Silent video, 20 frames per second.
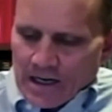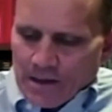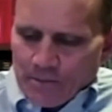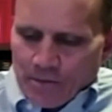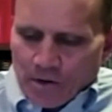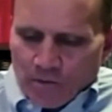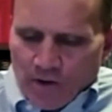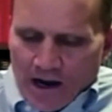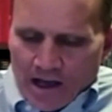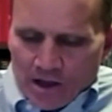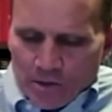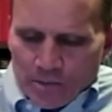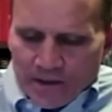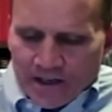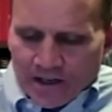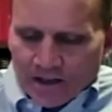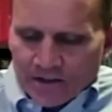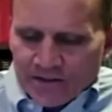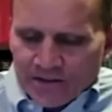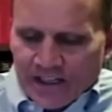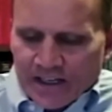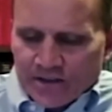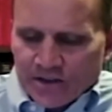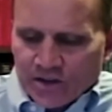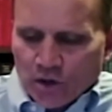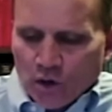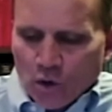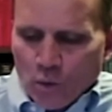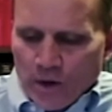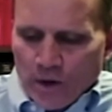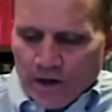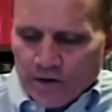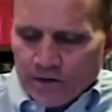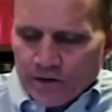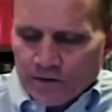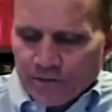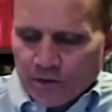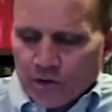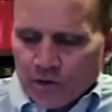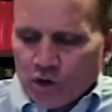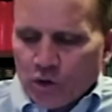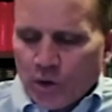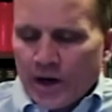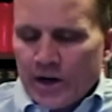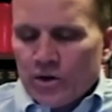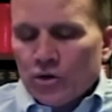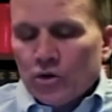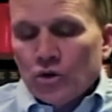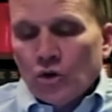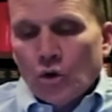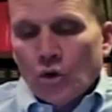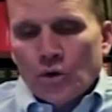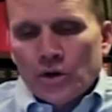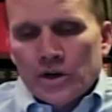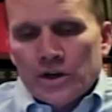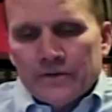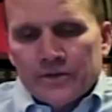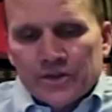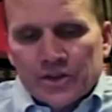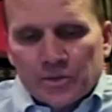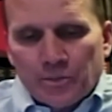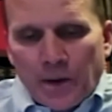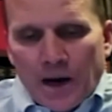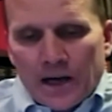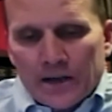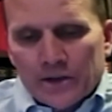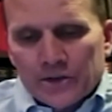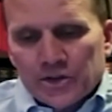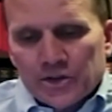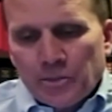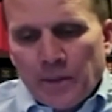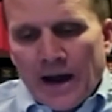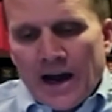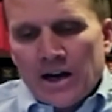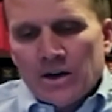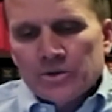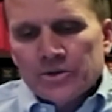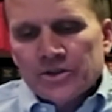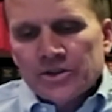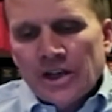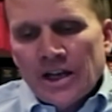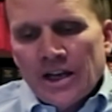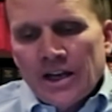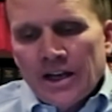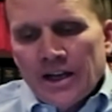but rather because he has so willed it for the greater glory of his spotless spouse.